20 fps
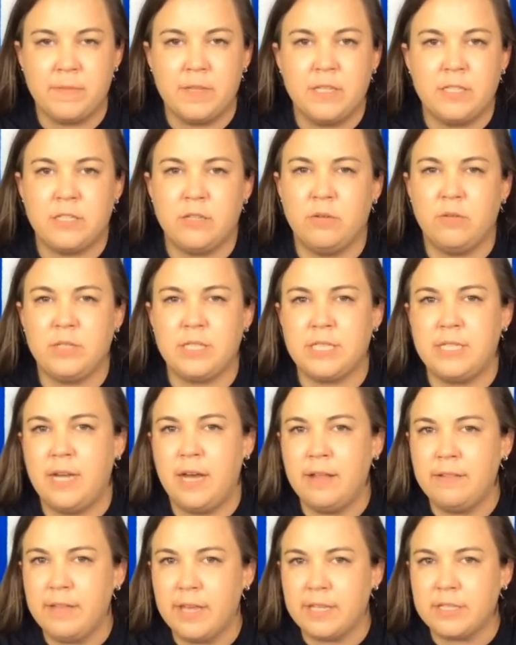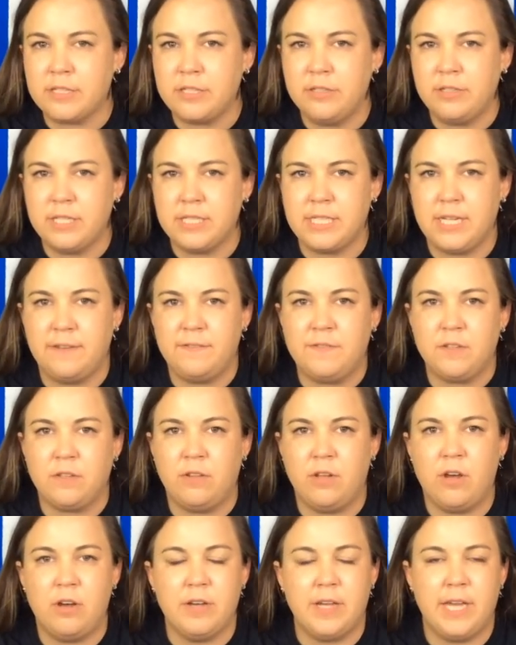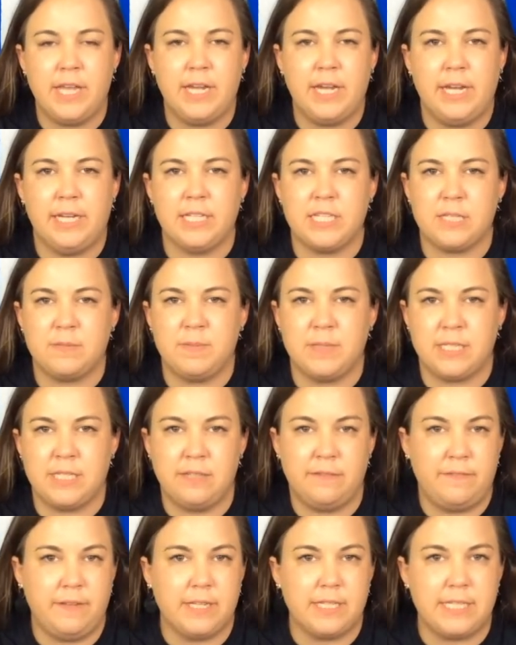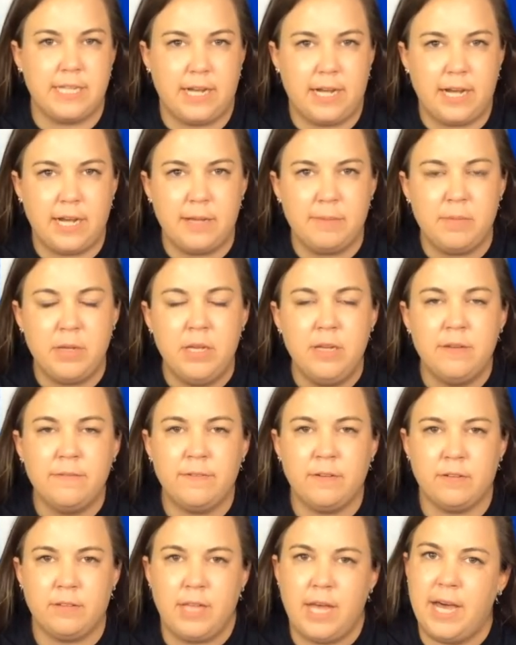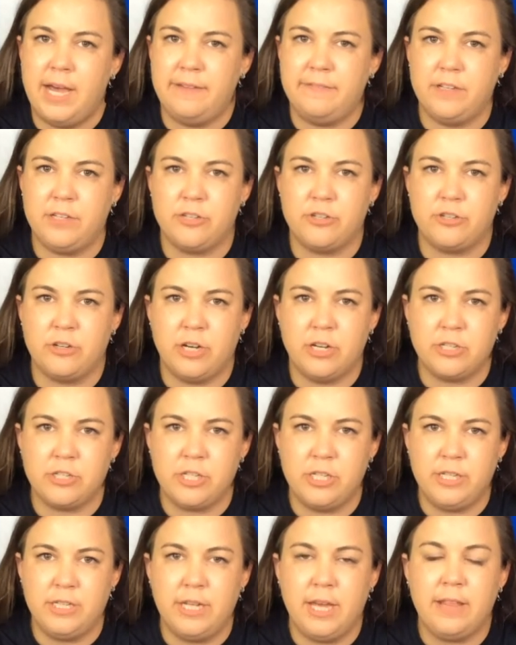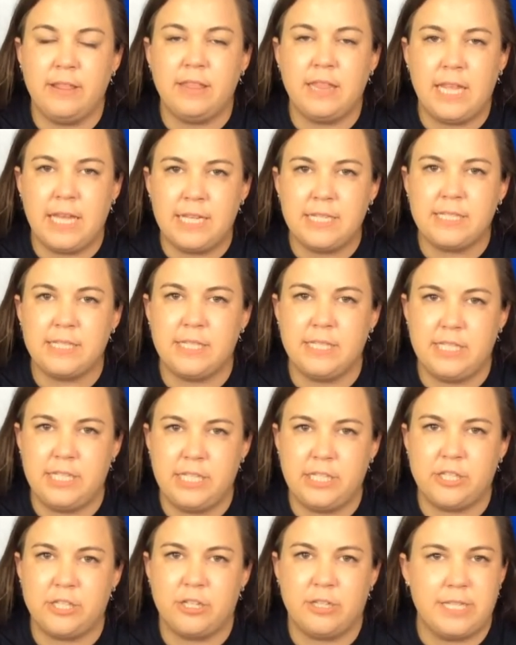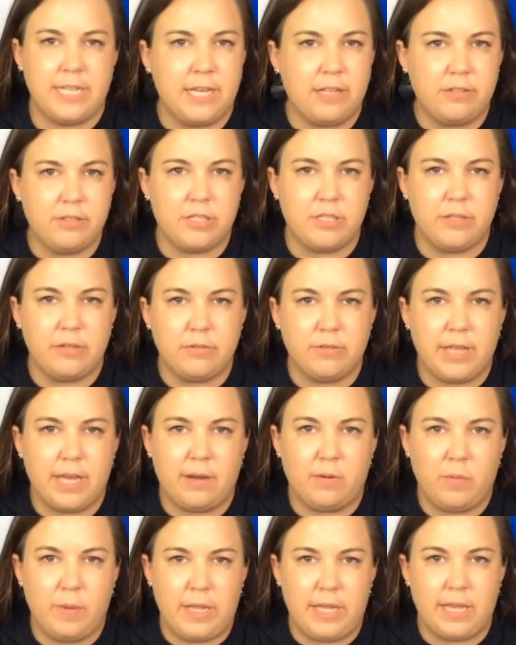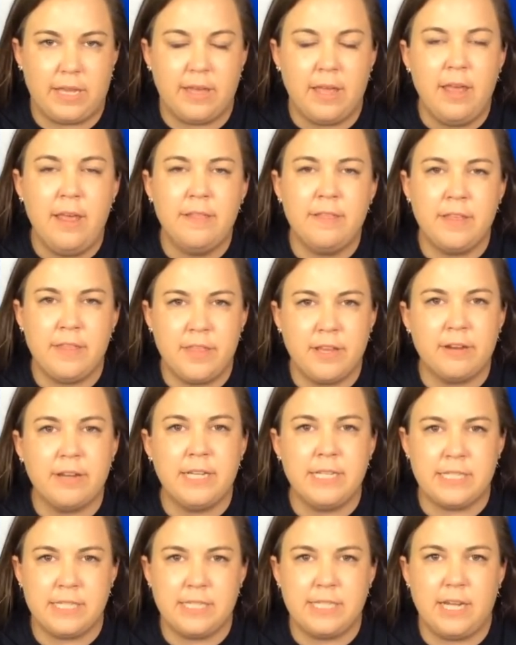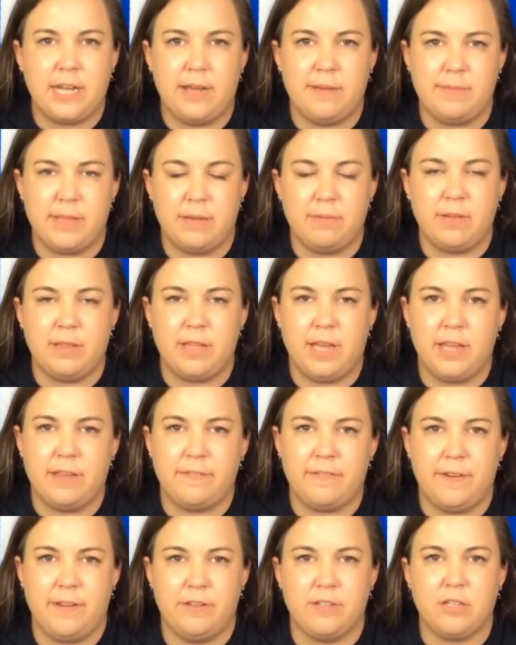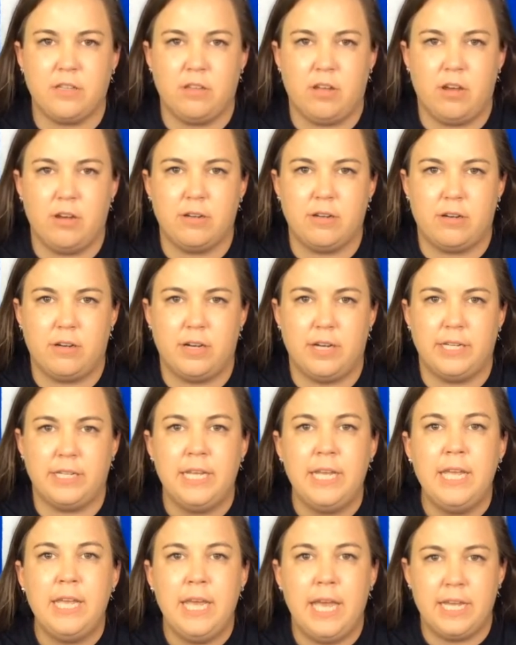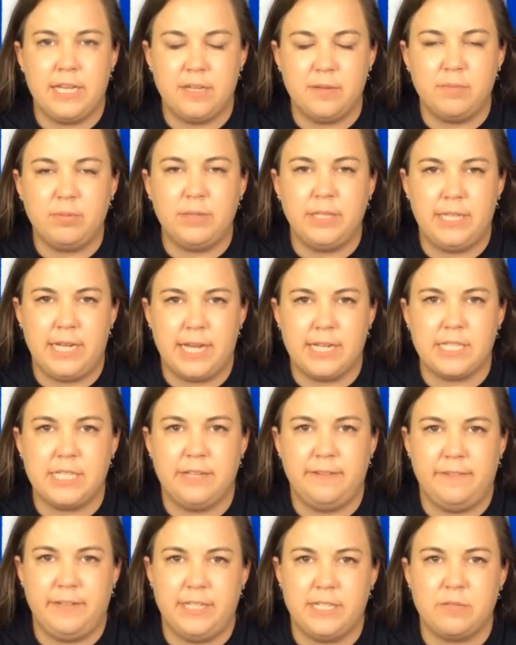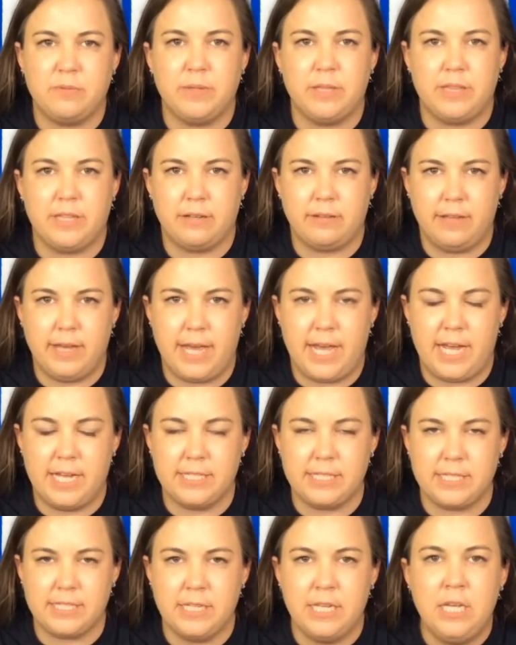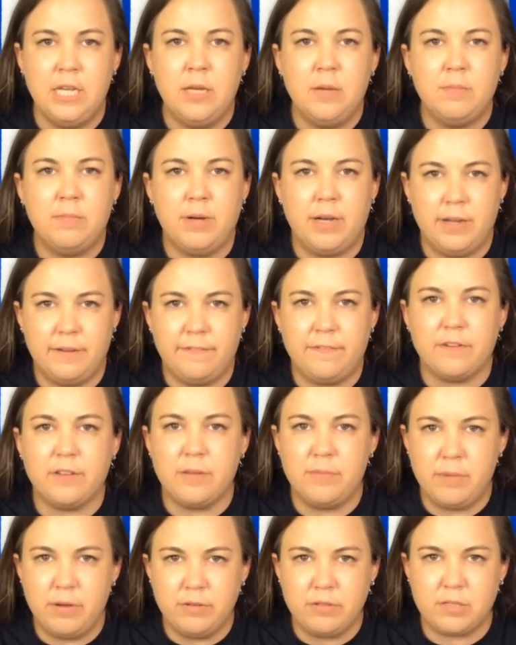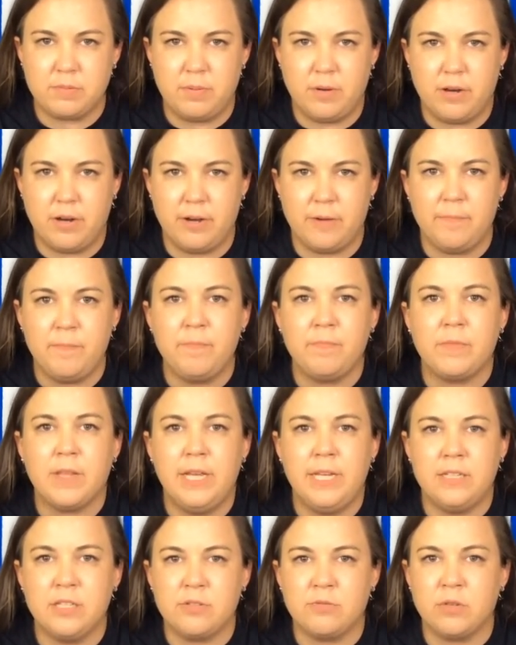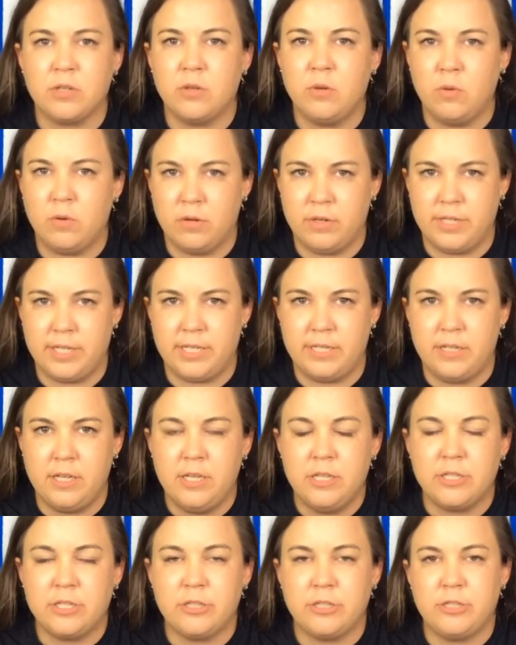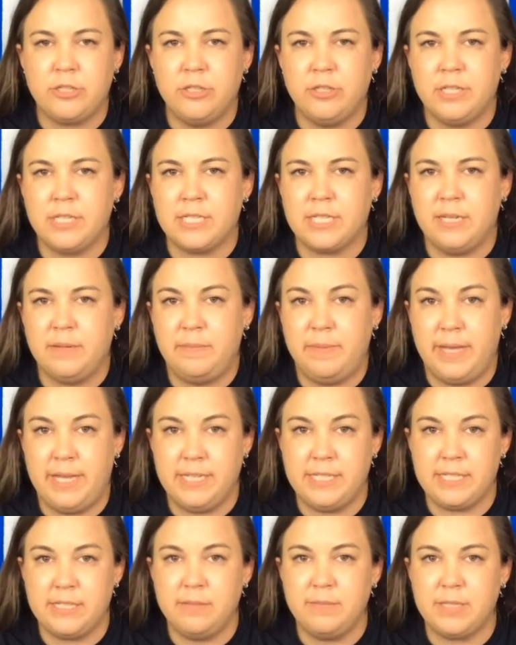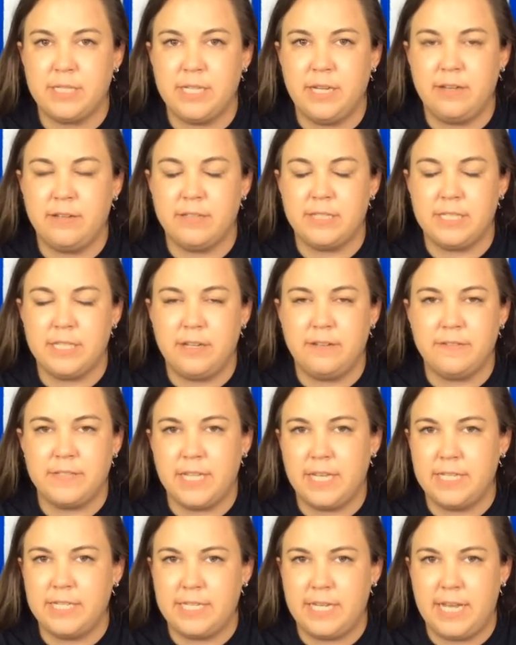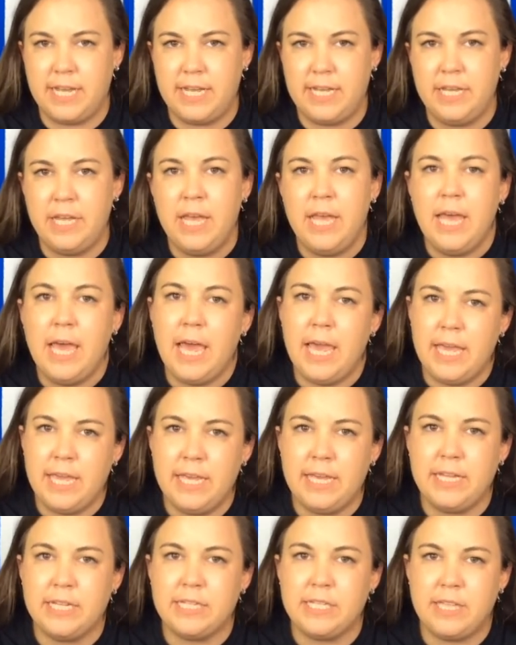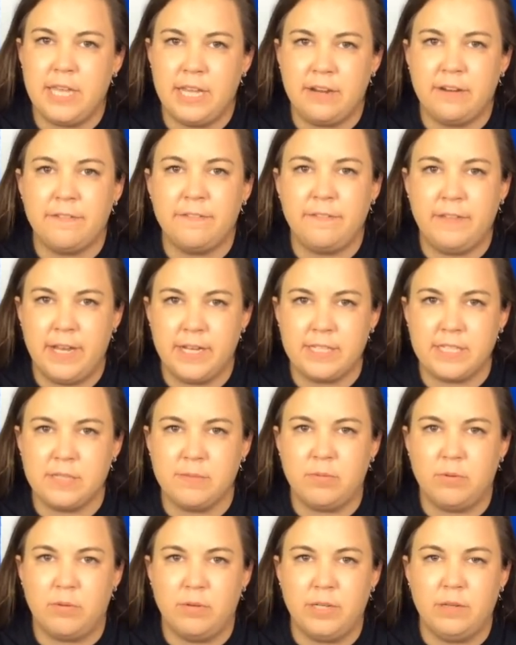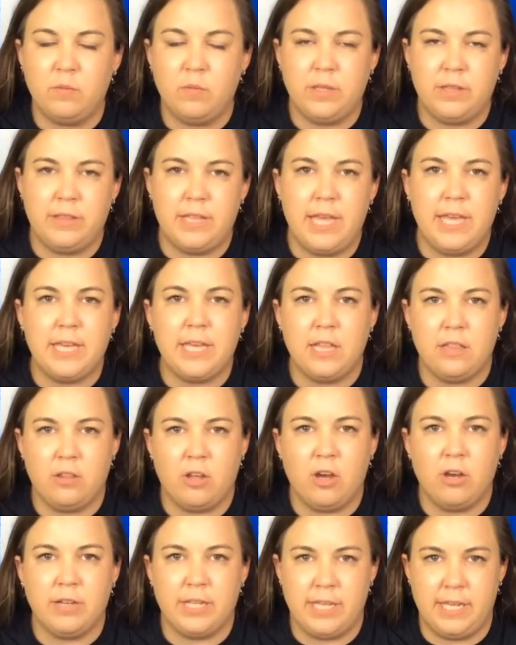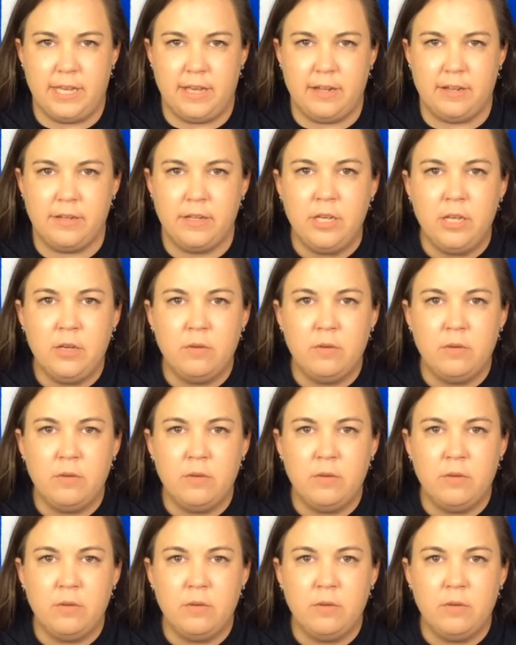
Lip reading: So it's not like students have to log in at a specific time for live instruction unless the teacher tells you that week that there is a time they would like for you to log on and complete activities with the class. But for the most part, it is recorded, so students can pace themselves that day and they are flexible in when they can log in.